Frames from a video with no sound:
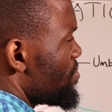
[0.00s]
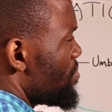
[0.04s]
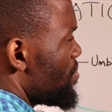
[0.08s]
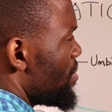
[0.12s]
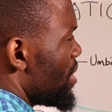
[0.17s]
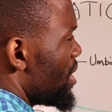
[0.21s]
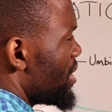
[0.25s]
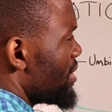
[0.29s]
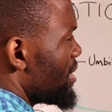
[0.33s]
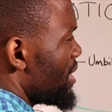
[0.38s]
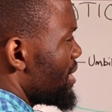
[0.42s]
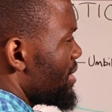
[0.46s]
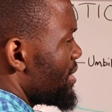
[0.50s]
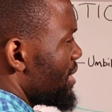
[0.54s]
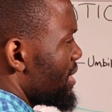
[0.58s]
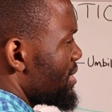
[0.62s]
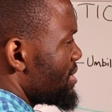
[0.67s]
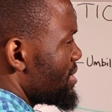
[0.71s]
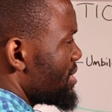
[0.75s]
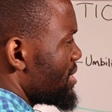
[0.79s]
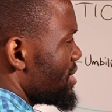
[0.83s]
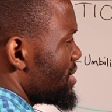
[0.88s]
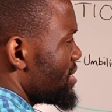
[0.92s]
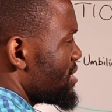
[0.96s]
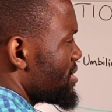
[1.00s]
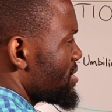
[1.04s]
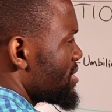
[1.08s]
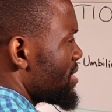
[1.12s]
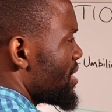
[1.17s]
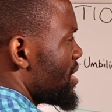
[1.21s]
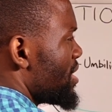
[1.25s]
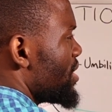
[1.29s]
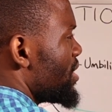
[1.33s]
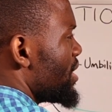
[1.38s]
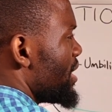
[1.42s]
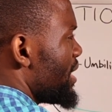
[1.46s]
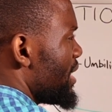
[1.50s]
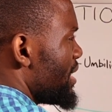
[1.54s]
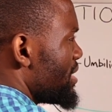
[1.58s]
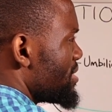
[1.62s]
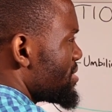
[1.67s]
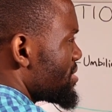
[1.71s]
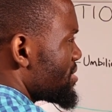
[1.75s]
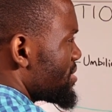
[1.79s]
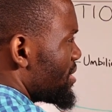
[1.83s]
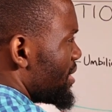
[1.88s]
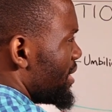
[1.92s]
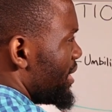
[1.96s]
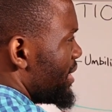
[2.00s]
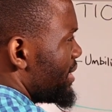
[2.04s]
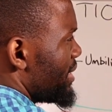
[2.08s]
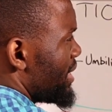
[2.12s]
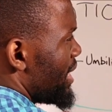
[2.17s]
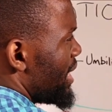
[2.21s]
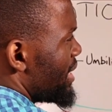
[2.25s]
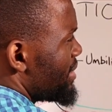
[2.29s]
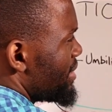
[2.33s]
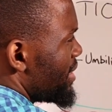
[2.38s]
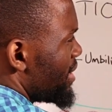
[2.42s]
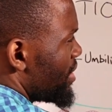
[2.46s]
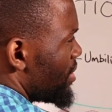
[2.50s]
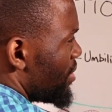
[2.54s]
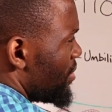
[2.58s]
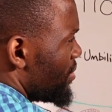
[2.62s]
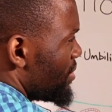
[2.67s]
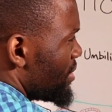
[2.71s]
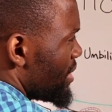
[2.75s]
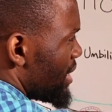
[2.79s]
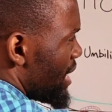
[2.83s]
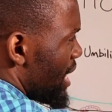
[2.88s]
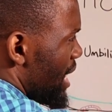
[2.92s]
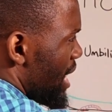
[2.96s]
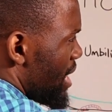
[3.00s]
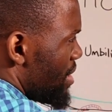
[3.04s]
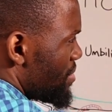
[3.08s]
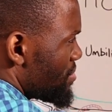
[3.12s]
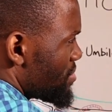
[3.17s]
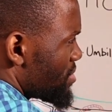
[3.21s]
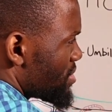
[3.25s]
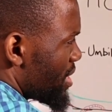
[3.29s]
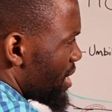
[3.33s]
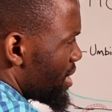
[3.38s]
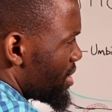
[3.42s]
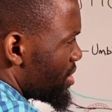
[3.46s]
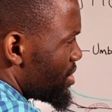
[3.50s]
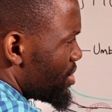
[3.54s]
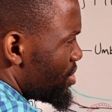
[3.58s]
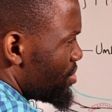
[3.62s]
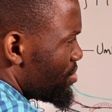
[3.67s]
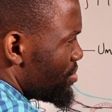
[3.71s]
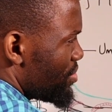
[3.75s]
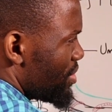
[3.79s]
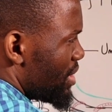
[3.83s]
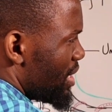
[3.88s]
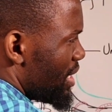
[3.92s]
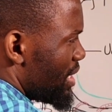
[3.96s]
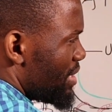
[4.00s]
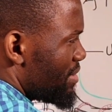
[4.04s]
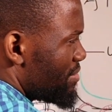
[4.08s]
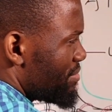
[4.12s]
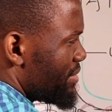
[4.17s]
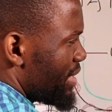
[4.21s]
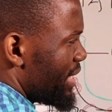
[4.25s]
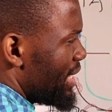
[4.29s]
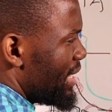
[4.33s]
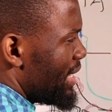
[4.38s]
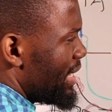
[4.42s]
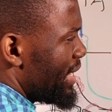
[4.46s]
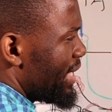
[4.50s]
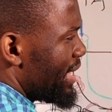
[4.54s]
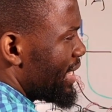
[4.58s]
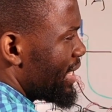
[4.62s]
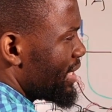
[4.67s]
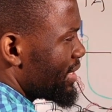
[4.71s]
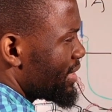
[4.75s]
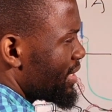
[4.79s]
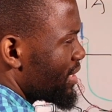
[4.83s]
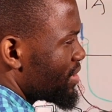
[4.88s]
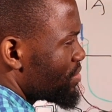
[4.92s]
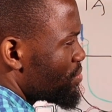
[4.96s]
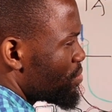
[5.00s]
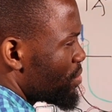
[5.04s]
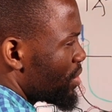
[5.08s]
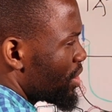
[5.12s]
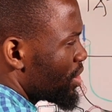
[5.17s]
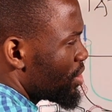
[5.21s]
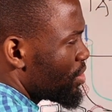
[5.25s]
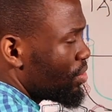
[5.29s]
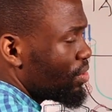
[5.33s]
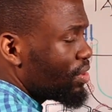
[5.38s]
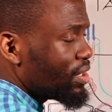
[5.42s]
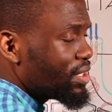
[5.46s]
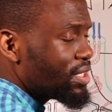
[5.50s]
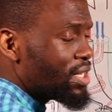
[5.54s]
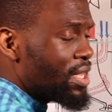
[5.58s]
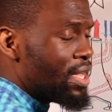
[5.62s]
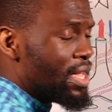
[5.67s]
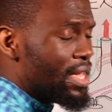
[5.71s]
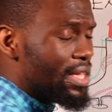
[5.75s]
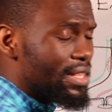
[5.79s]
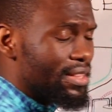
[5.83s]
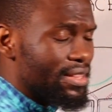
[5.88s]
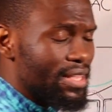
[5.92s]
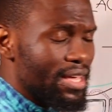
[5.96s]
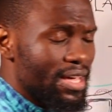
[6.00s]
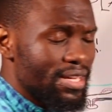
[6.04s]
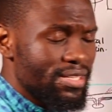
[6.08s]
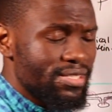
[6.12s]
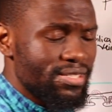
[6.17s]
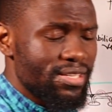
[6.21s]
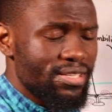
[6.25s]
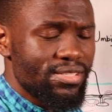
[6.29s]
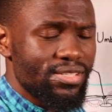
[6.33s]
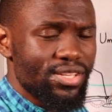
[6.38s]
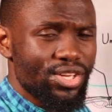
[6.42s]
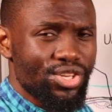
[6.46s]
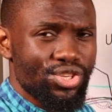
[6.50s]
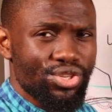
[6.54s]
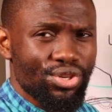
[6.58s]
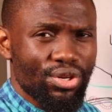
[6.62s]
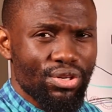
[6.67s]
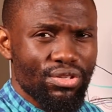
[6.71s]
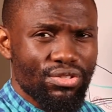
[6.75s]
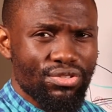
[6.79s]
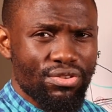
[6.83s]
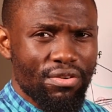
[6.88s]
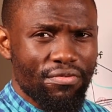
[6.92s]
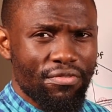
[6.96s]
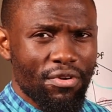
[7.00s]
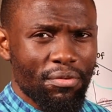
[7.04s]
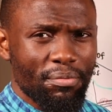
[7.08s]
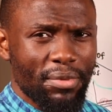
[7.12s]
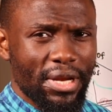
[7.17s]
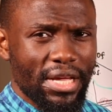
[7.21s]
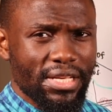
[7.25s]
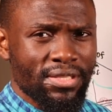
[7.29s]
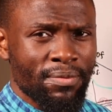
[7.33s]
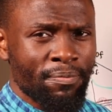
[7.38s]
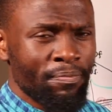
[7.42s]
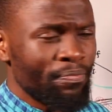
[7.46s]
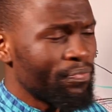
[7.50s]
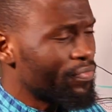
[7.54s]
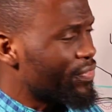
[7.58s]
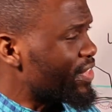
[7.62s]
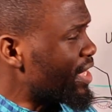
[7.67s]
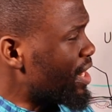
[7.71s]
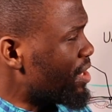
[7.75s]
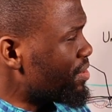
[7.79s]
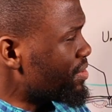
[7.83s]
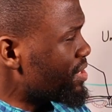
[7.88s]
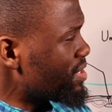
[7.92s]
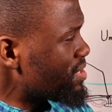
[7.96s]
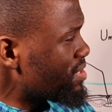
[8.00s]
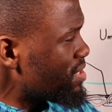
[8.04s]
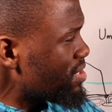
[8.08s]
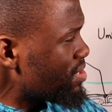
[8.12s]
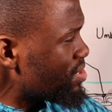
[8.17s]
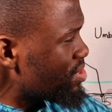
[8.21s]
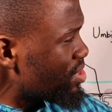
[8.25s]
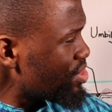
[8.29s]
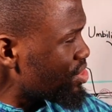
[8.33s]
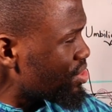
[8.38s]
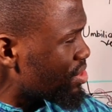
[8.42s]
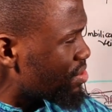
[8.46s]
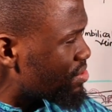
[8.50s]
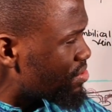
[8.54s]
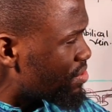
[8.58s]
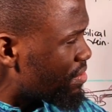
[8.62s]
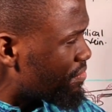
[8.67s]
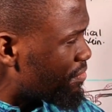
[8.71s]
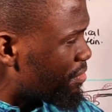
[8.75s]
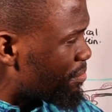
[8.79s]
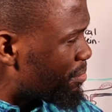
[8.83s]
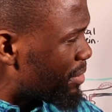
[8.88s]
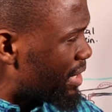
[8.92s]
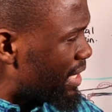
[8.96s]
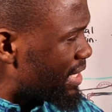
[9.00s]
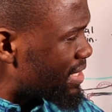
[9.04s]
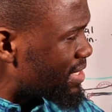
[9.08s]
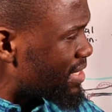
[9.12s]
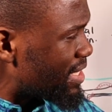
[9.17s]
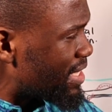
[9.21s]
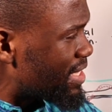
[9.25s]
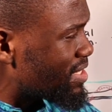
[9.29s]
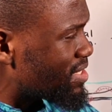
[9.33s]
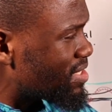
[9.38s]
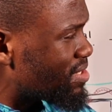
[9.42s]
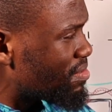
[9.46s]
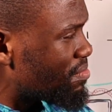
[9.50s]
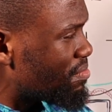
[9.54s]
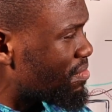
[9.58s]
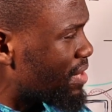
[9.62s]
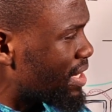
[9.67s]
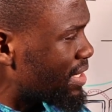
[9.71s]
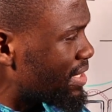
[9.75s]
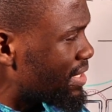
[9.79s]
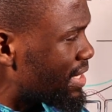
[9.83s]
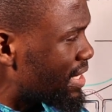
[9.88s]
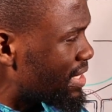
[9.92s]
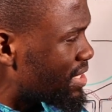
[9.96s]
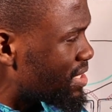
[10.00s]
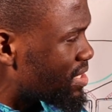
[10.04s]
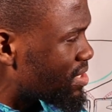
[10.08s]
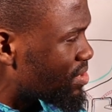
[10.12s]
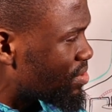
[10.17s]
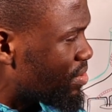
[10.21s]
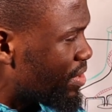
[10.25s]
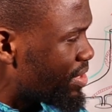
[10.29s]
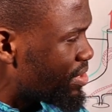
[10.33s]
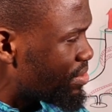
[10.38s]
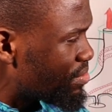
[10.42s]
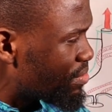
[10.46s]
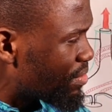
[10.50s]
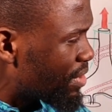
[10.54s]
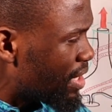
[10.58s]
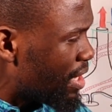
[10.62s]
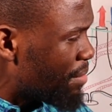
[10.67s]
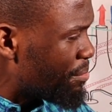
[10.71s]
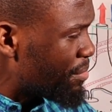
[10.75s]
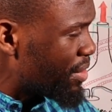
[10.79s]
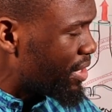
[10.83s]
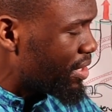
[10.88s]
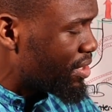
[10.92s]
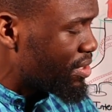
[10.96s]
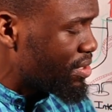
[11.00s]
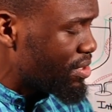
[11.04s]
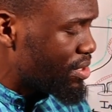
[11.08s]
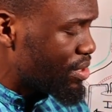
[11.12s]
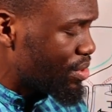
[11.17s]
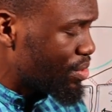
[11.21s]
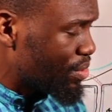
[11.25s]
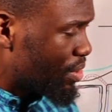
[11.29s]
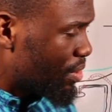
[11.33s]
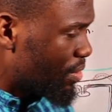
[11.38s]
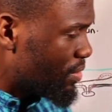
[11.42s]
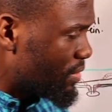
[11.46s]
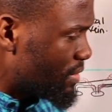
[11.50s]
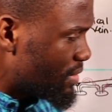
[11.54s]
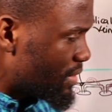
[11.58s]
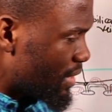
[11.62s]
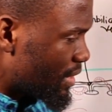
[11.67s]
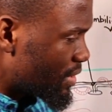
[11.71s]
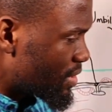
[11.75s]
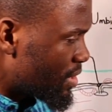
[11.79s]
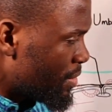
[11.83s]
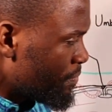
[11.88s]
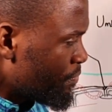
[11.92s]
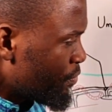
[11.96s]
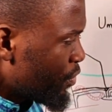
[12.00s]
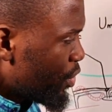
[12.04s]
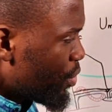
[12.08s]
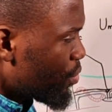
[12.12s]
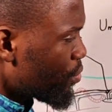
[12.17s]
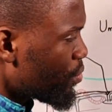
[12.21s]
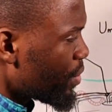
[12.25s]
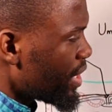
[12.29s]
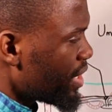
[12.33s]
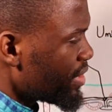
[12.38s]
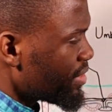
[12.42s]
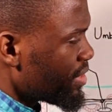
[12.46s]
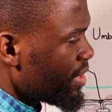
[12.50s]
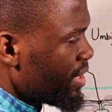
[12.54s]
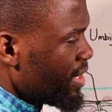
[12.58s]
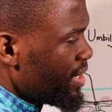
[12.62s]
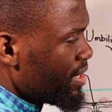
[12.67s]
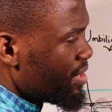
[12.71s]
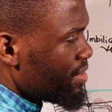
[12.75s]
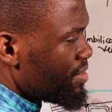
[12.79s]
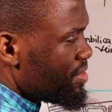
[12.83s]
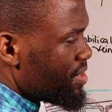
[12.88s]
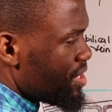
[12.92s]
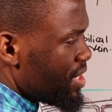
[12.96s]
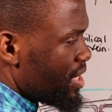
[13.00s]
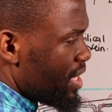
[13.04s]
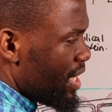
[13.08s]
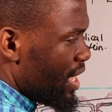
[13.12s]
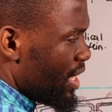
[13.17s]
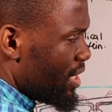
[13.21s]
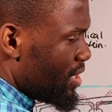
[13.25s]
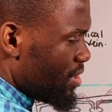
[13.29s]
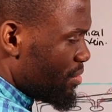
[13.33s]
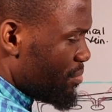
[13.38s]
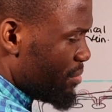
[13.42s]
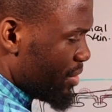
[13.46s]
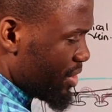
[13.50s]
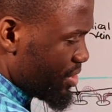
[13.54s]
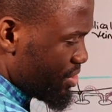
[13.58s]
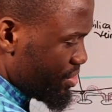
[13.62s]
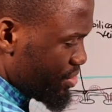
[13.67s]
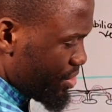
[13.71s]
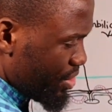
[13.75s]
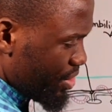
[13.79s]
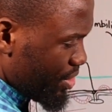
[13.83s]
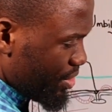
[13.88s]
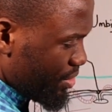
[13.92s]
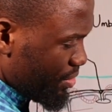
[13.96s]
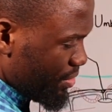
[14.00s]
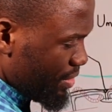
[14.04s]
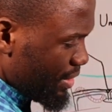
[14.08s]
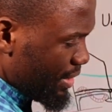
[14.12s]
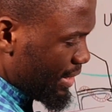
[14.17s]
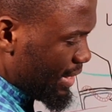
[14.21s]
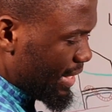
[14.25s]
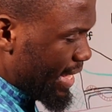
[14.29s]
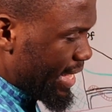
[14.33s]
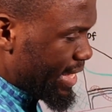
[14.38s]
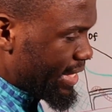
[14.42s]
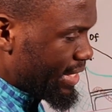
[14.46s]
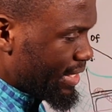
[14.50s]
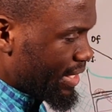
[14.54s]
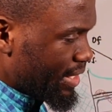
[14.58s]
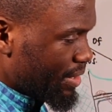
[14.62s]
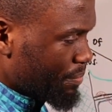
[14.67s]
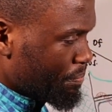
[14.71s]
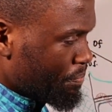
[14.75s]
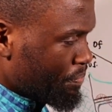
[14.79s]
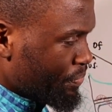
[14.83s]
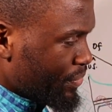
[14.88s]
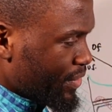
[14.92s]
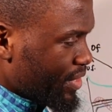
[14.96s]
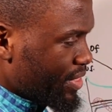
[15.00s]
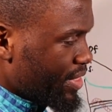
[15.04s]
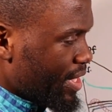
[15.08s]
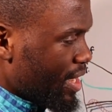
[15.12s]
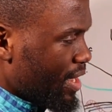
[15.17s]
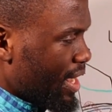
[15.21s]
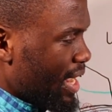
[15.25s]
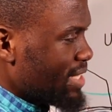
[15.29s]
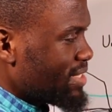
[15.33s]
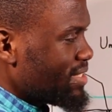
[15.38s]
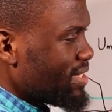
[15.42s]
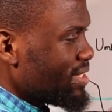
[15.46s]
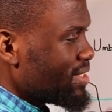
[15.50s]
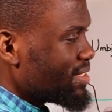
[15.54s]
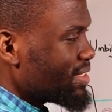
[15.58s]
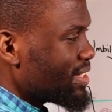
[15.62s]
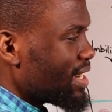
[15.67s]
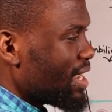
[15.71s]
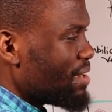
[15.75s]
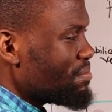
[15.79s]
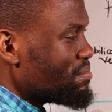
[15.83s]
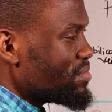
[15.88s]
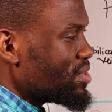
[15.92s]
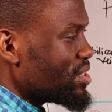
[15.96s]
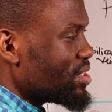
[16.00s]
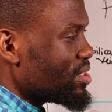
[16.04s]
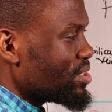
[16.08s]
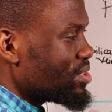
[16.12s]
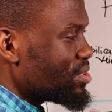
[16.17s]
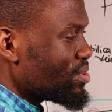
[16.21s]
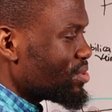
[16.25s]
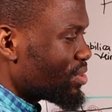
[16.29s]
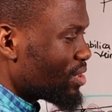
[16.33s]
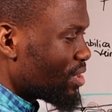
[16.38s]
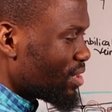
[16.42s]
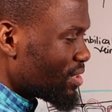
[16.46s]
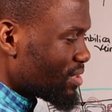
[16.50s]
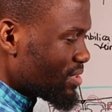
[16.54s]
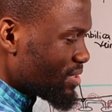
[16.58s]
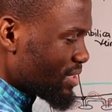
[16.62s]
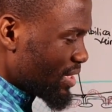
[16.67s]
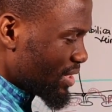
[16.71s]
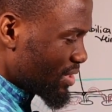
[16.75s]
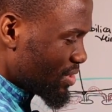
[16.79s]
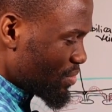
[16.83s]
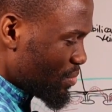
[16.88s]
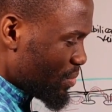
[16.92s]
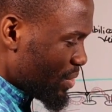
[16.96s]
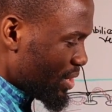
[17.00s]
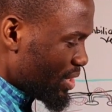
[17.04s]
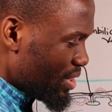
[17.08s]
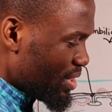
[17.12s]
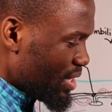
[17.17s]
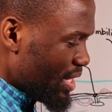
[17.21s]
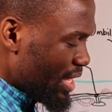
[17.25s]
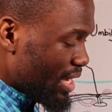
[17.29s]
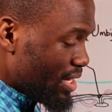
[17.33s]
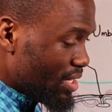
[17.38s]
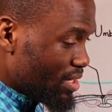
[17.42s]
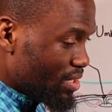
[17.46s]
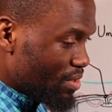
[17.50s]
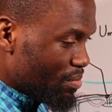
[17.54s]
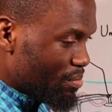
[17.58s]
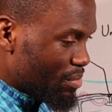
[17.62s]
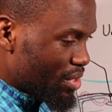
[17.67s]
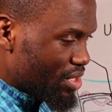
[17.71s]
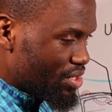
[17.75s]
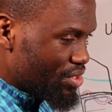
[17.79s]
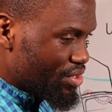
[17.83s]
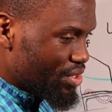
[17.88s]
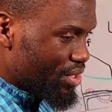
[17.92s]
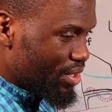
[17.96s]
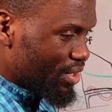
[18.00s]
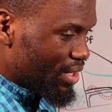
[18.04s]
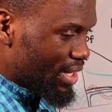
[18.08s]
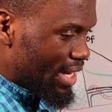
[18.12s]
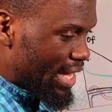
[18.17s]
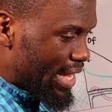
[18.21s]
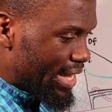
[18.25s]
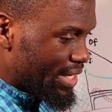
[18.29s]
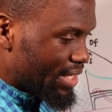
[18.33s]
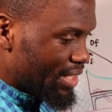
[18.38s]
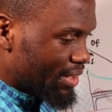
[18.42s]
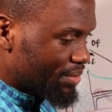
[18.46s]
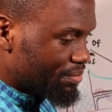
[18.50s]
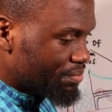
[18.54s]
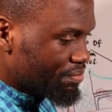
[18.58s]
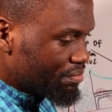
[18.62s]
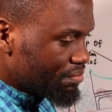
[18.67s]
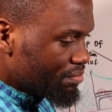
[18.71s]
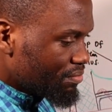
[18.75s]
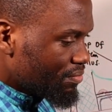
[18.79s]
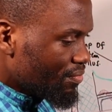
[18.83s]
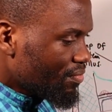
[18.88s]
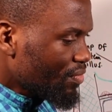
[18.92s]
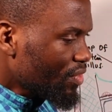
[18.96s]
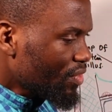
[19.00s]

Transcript: the one that is inside and then on the outside you have a layer that we called the syncytial trophoblast now the syncytial trophoblast is the one that is going to come into contact with the endometrial lining now as it comes into contact with the endometrial lining